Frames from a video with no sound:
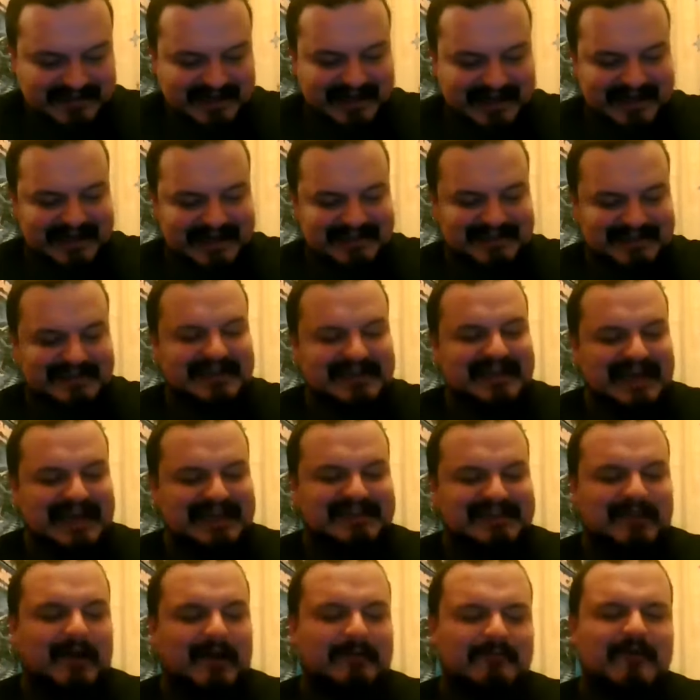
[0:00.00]

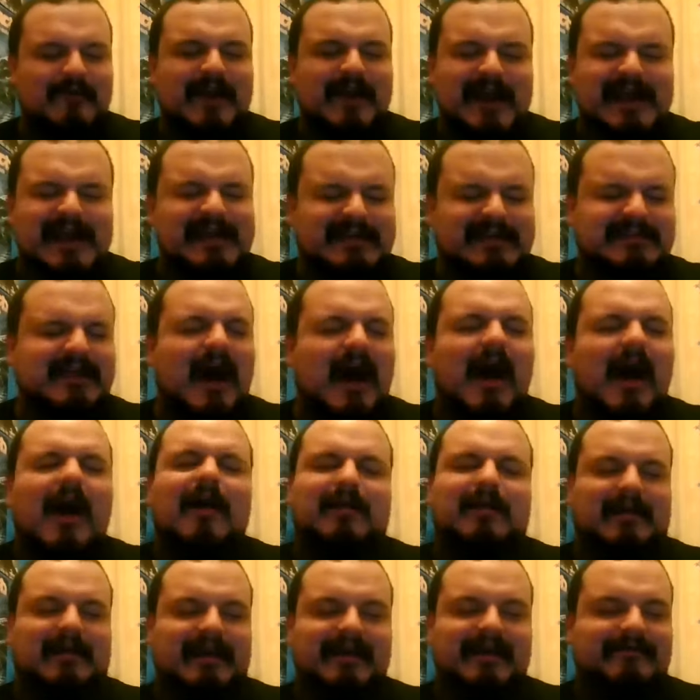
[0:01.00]
It's like really
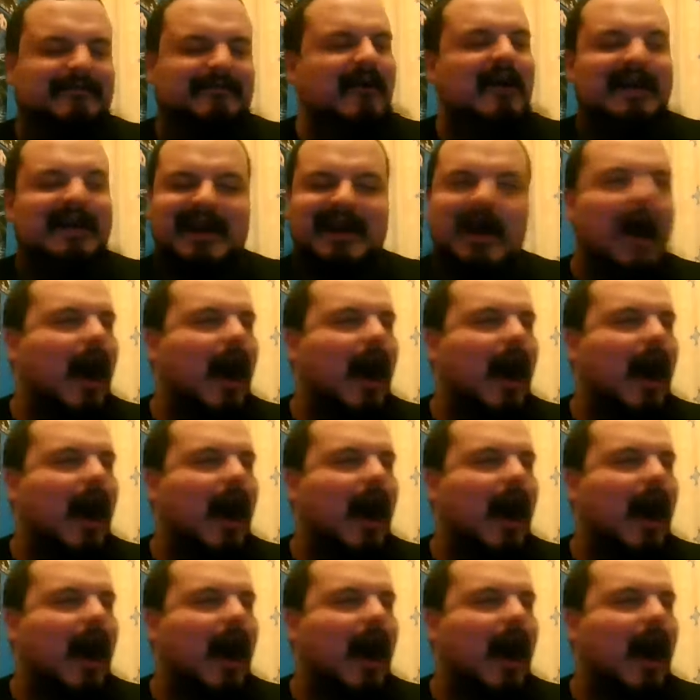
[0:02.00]
darkly funny.